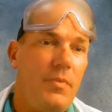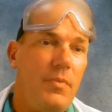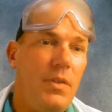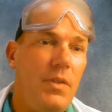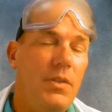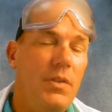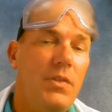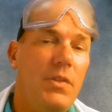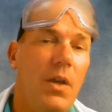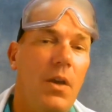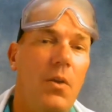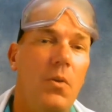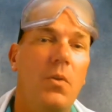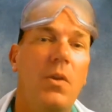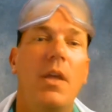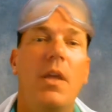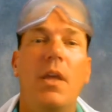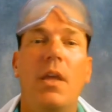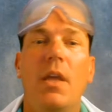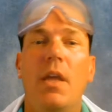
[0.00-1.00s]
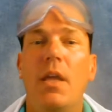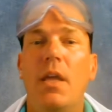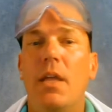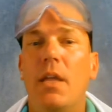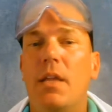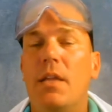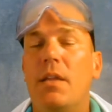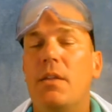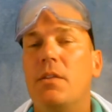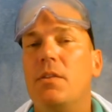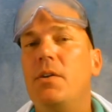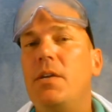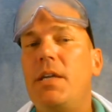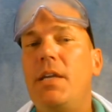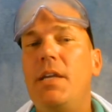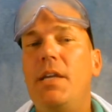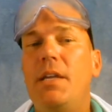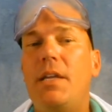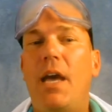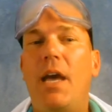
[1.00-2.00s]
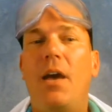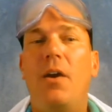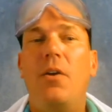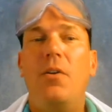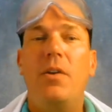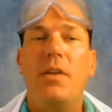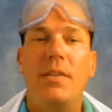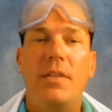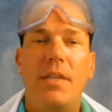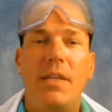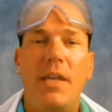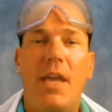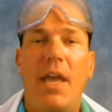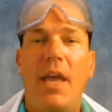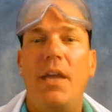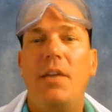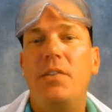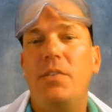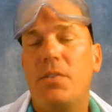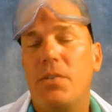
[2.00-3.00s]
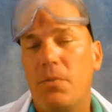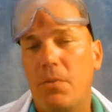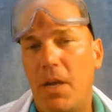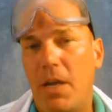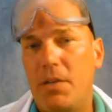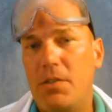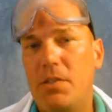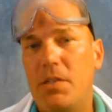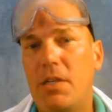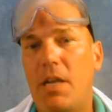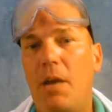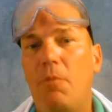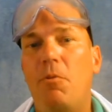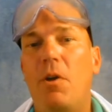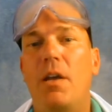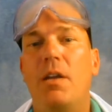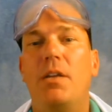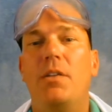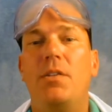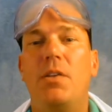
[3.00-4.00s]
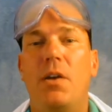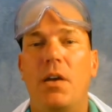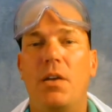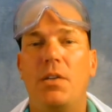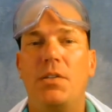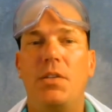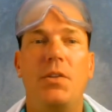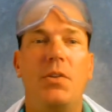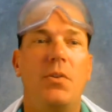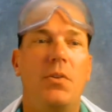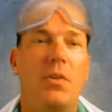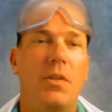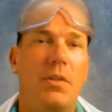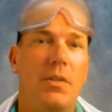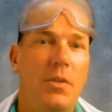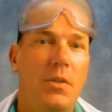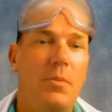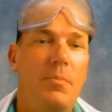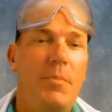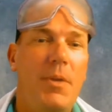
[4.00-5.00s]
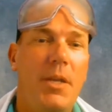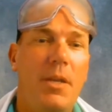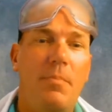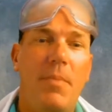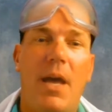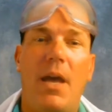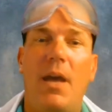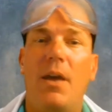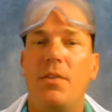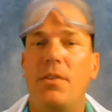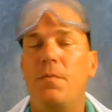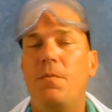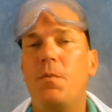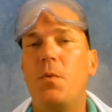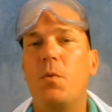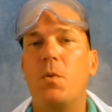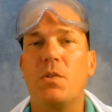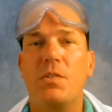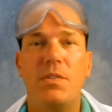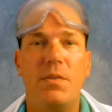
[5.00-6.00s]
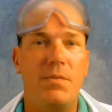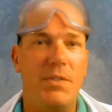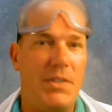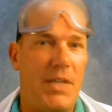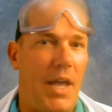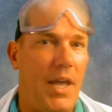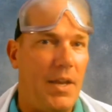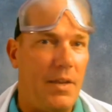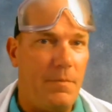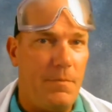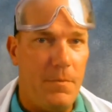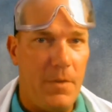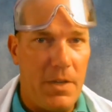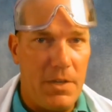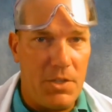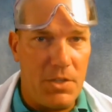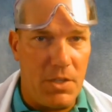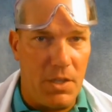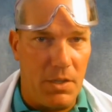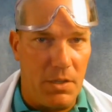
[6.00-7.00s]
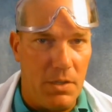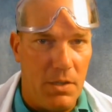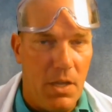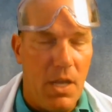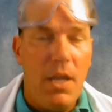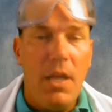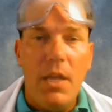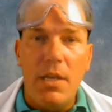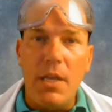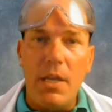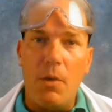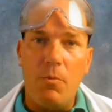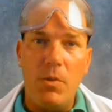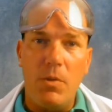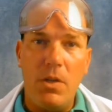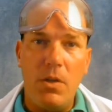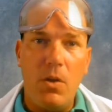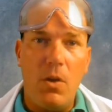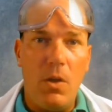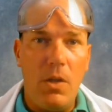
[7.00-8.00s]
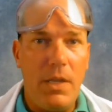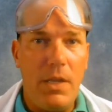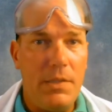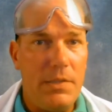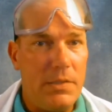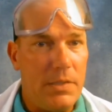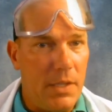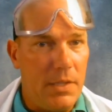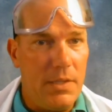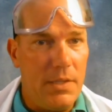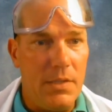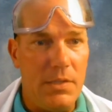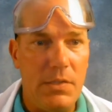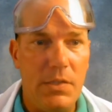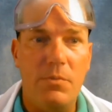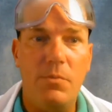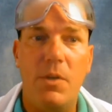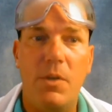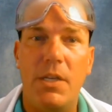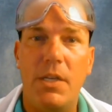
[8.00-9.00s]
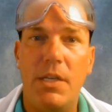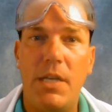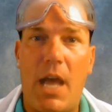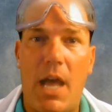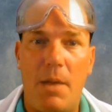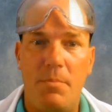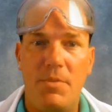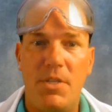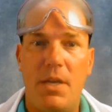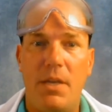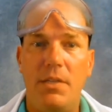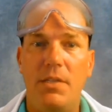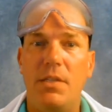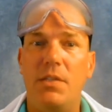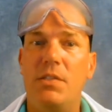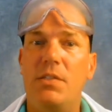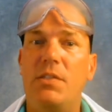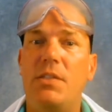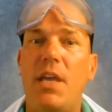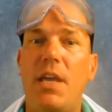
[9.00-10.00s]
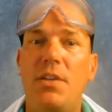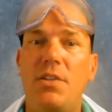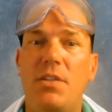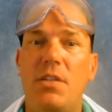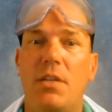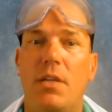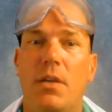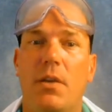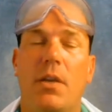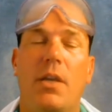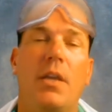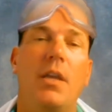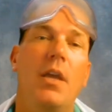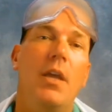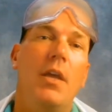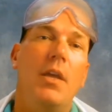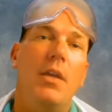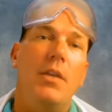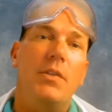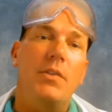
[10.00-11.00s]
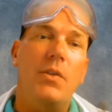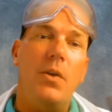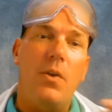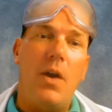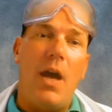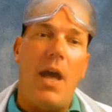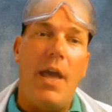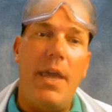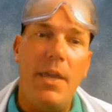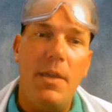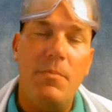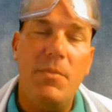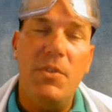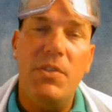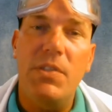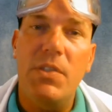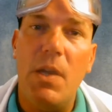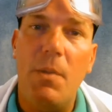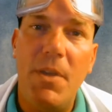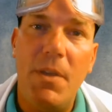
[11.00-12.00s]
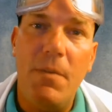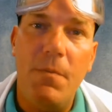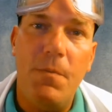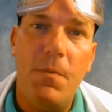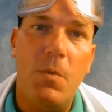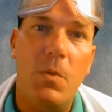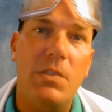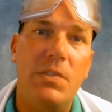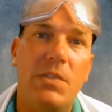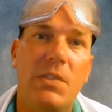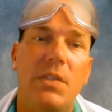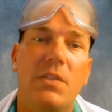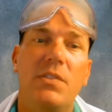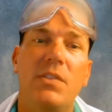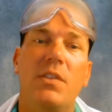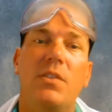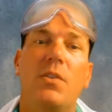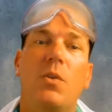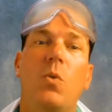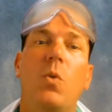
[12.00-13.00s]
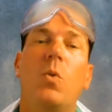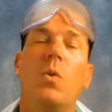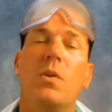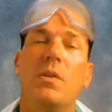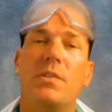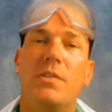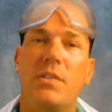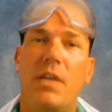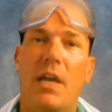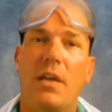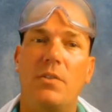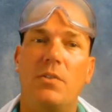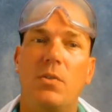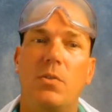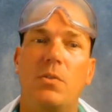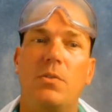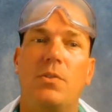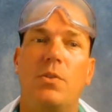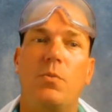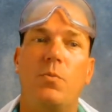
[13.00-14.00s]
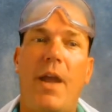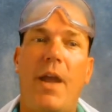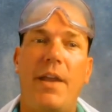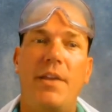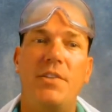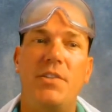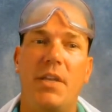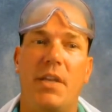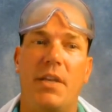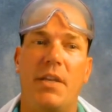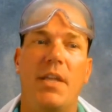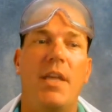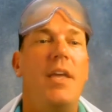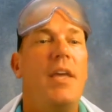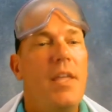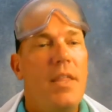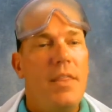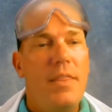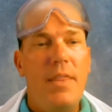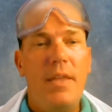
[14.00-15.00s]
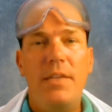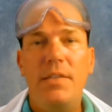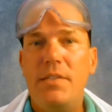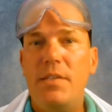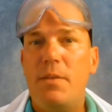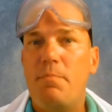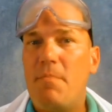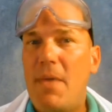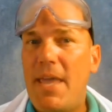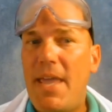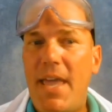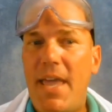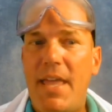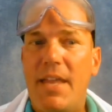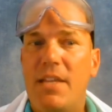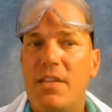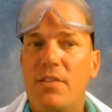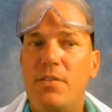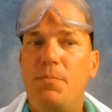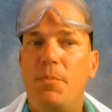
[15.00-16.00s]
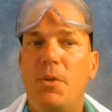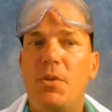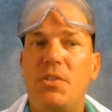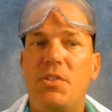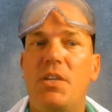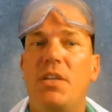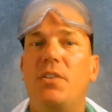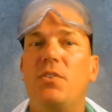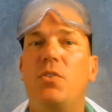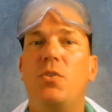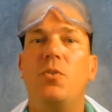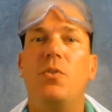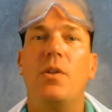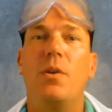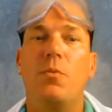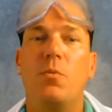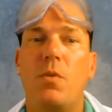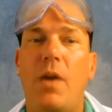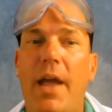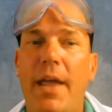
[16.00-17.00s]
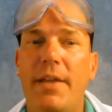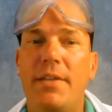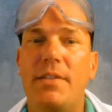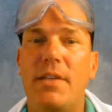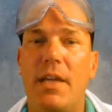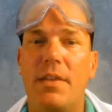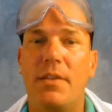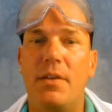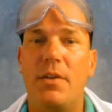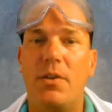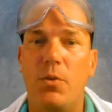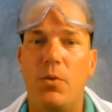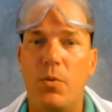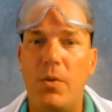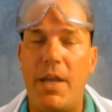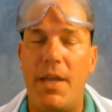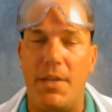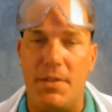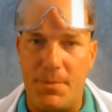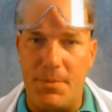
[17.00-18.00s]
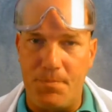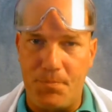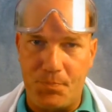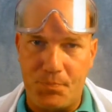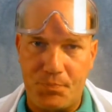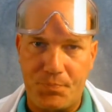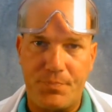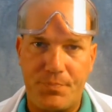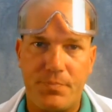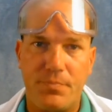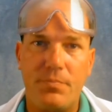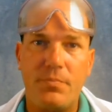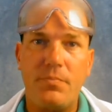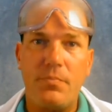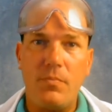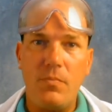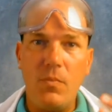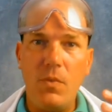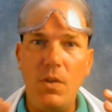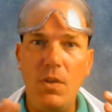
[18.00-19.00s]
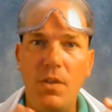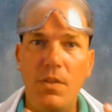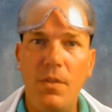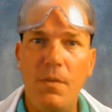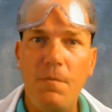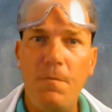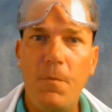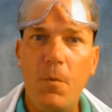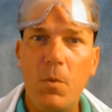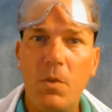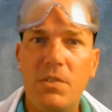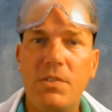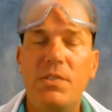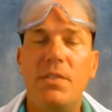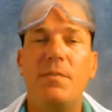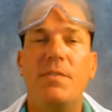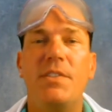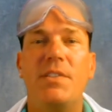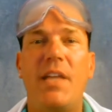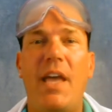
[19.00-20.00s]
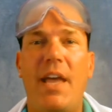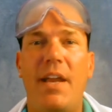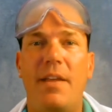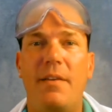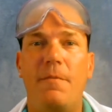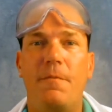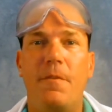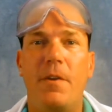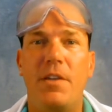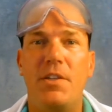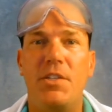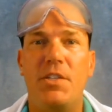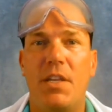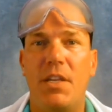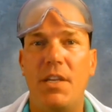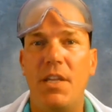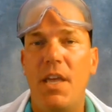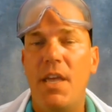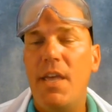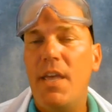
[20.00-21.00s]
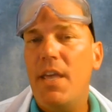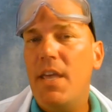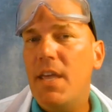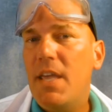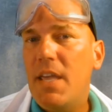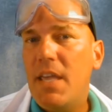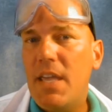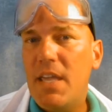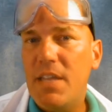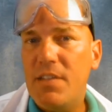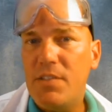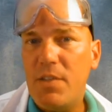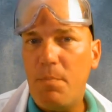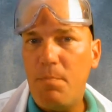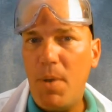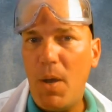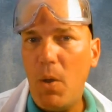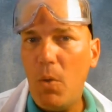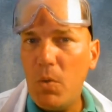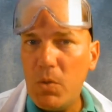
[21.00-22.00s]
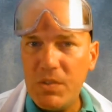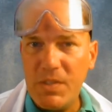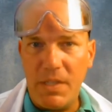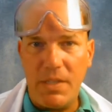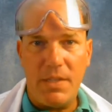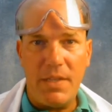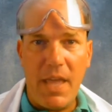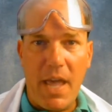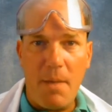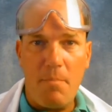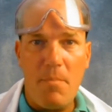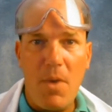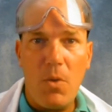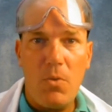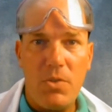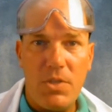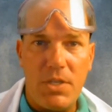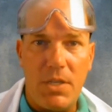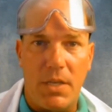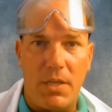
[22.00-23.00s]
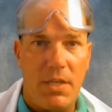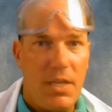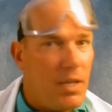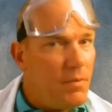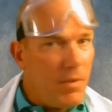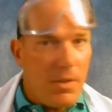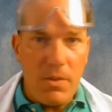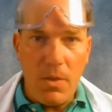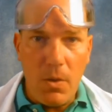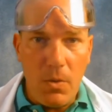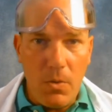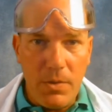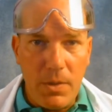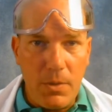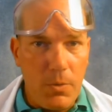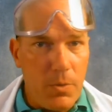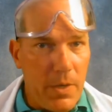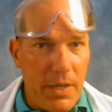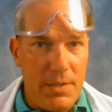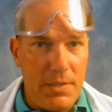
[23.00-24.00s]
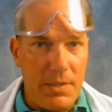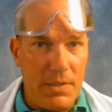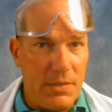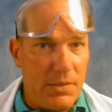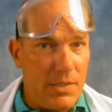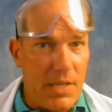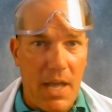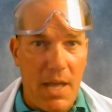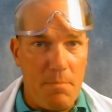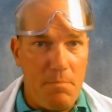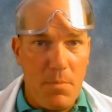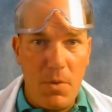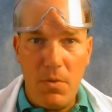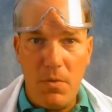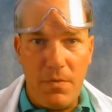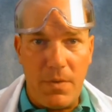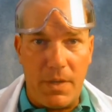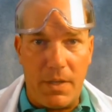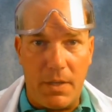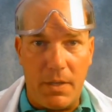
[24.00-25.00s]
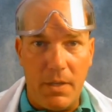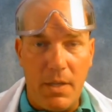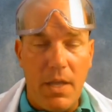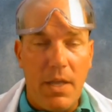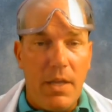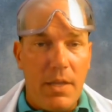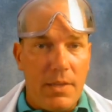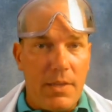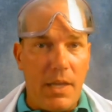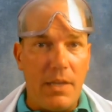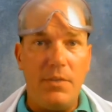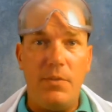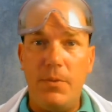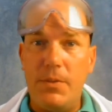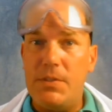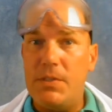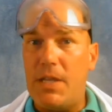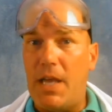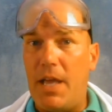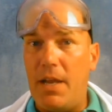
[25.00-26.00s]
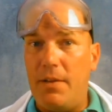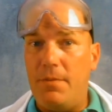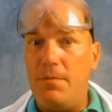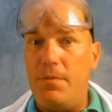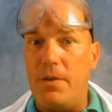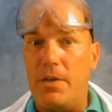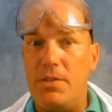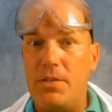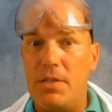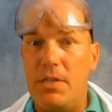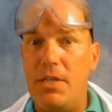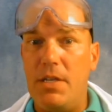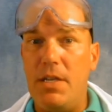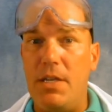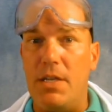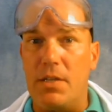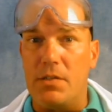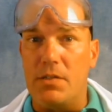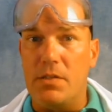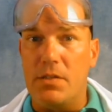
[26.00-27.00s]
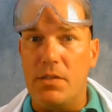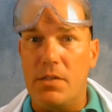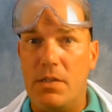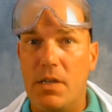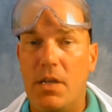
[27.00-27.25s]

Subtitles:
So, looking now in the x direction, I want to talk to you a little bit about the force of static friction. Now, recall I said this is when an object is stationary. So I am summing forces in the horizontal direction. This man is pushing to the right on the crate. The force of static friction is opposing that motion, even though the crate is not moving. That's what static friction is.